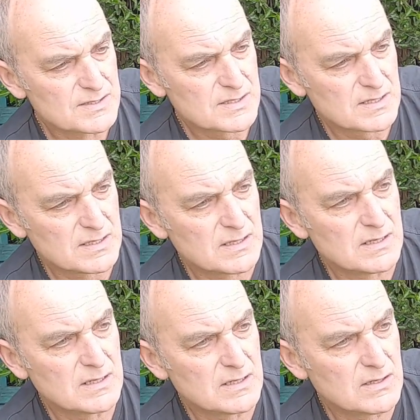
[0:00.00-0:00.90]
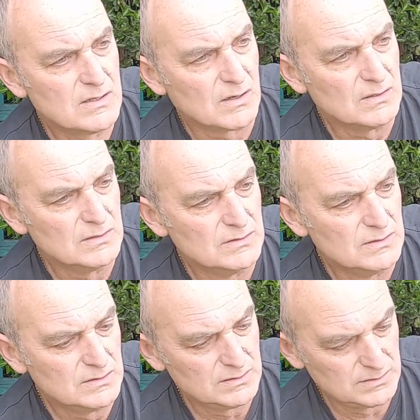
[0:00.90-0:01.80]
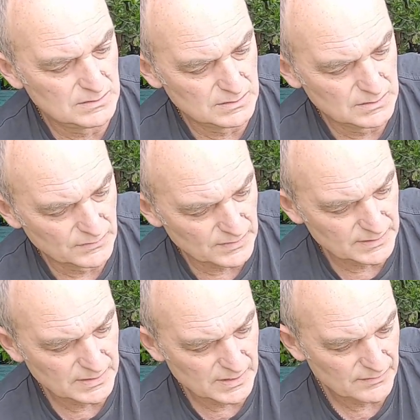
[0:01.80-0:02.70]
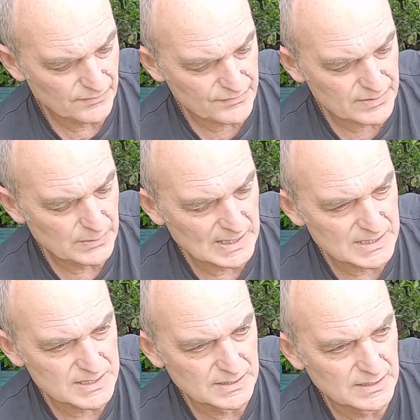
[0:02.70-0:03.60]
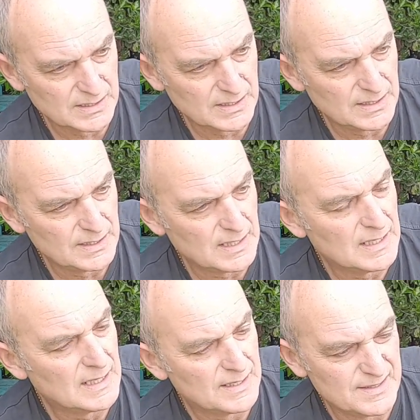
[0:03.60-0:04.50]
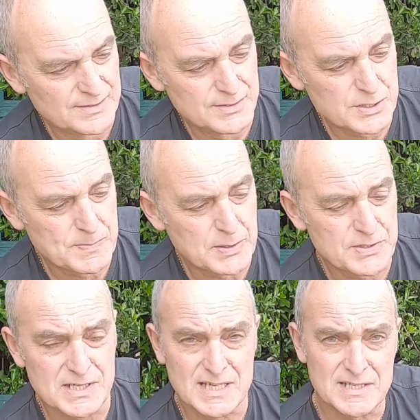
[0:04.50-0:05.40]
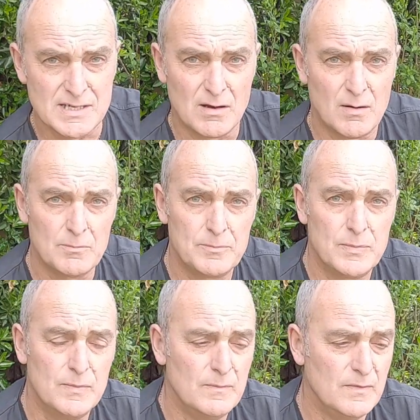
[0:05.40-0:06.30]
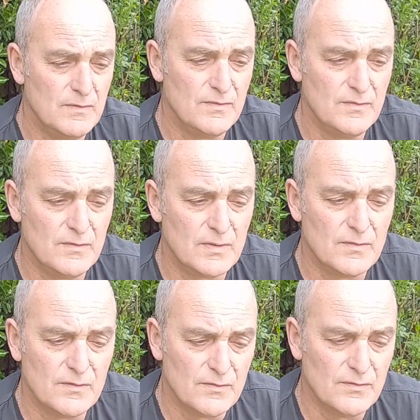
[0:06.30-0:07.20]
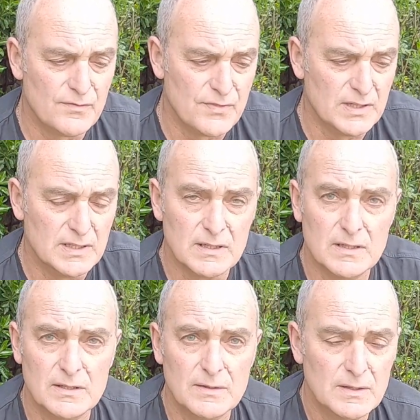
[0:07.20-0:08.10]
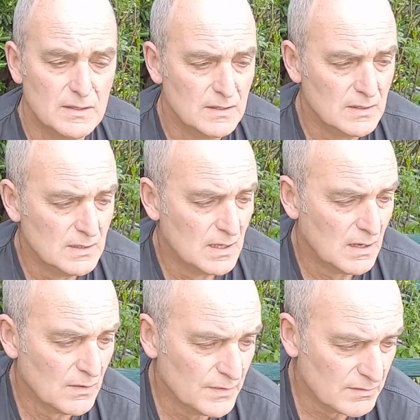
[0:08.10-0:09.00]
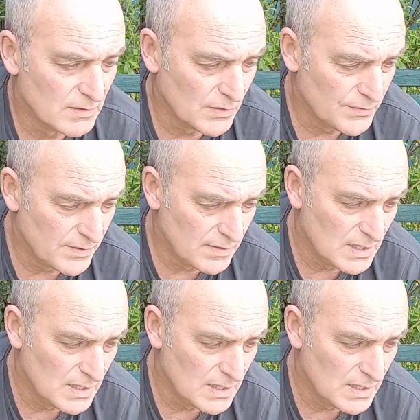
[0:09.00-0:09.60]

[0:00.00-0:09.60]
It's got a lovely through action, and just because it says carp feeder on the rod,